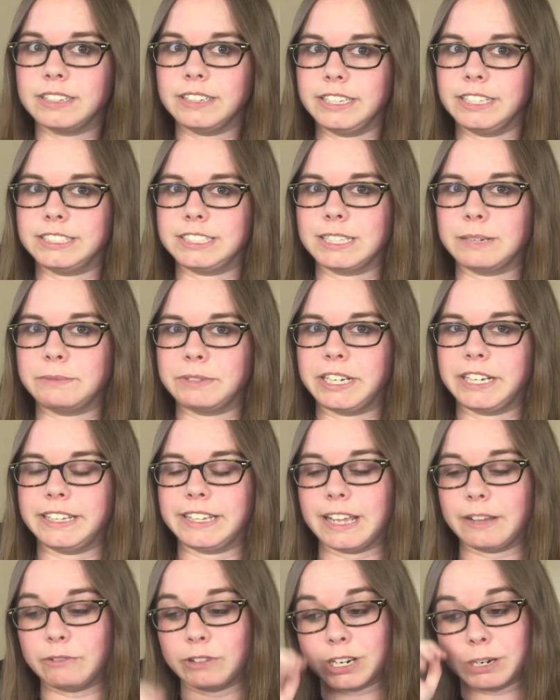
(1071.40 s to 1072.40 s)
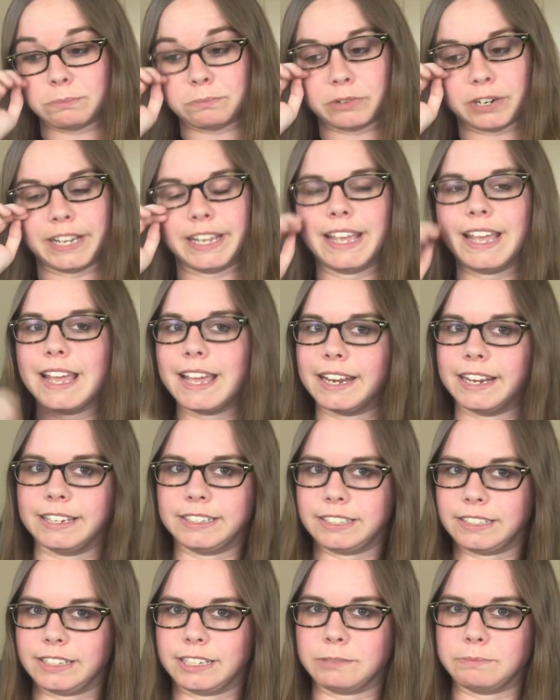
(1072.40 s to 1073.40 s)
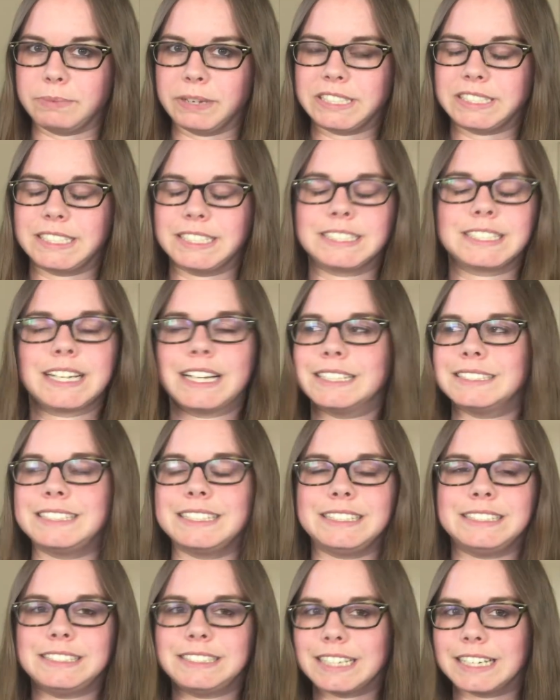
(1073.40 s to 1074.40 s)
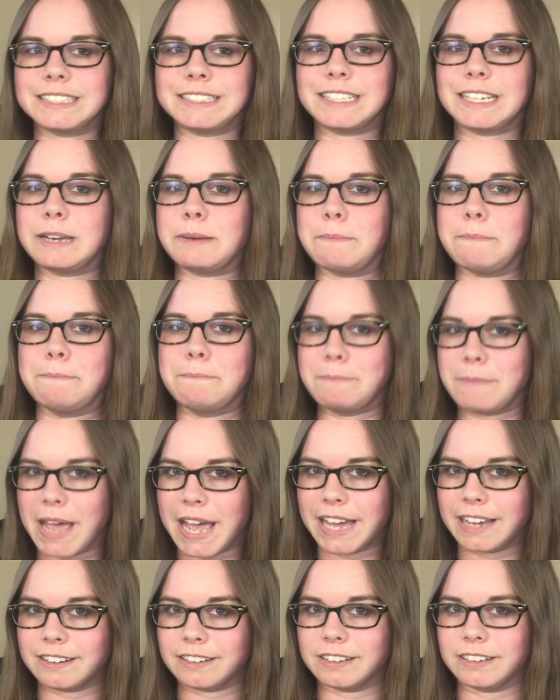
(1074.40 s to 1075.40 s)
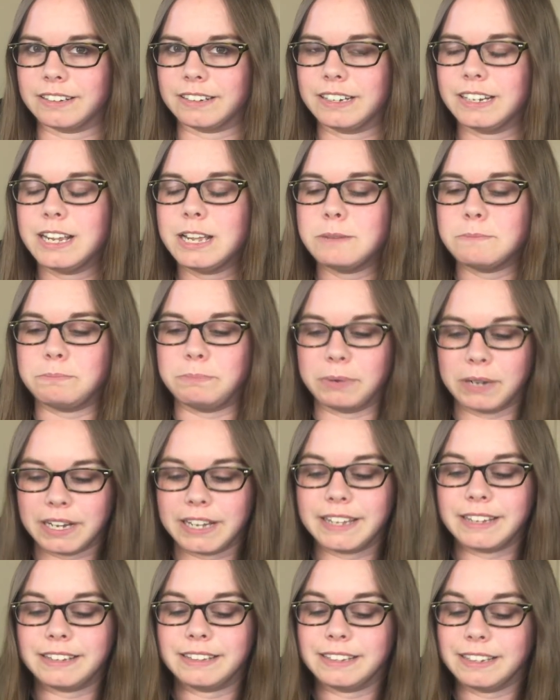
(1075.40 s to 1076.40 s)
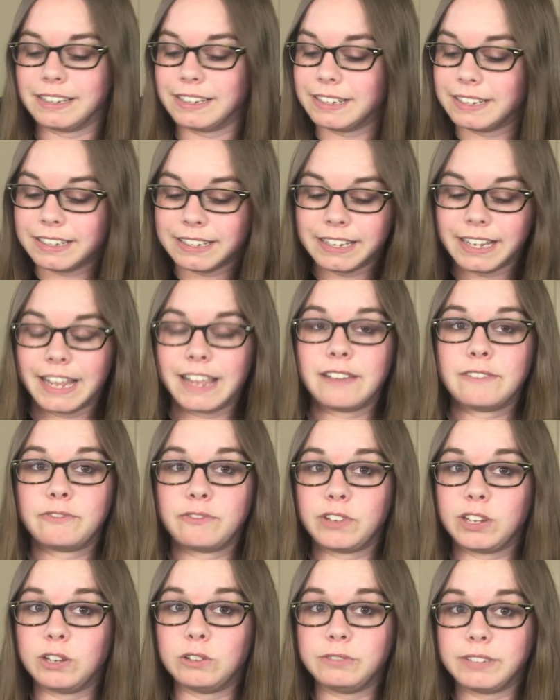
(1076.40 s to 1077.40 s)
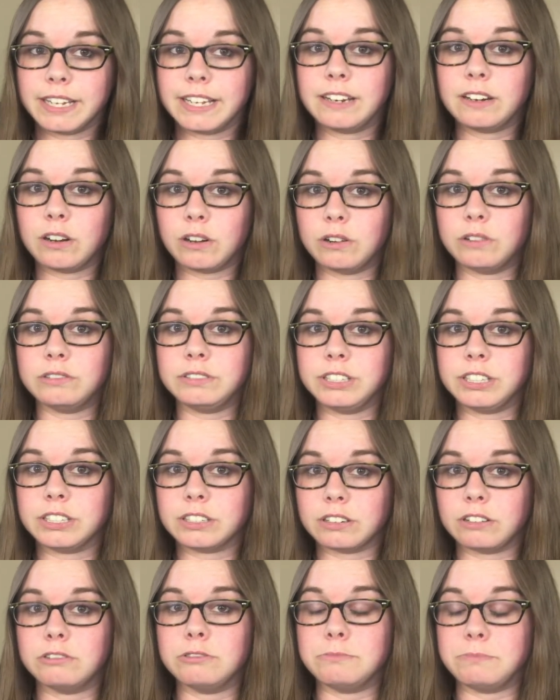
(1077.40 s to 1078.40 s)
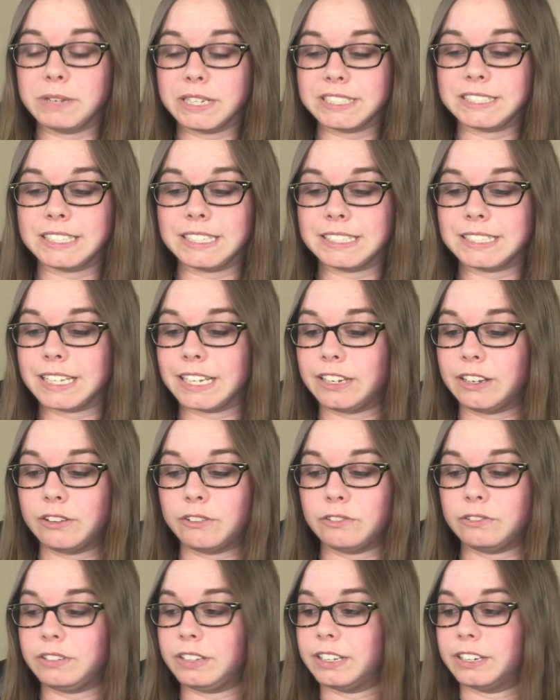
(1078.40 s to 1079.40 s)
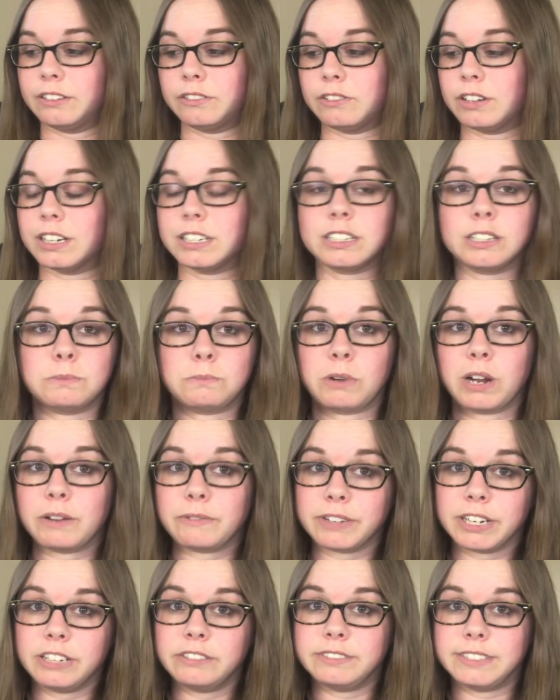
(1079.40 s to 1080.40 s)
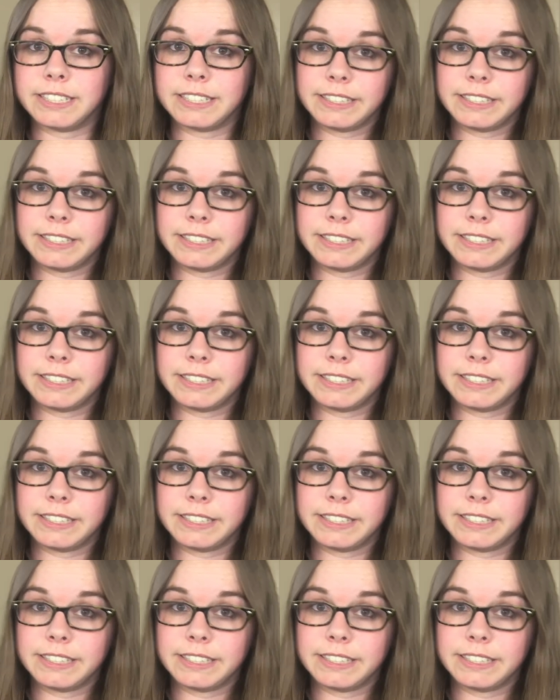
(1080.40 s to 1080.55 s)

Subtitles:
somebody they want to bring into their business because it doesn't matter. But if you did own your own business and you got to the point where you did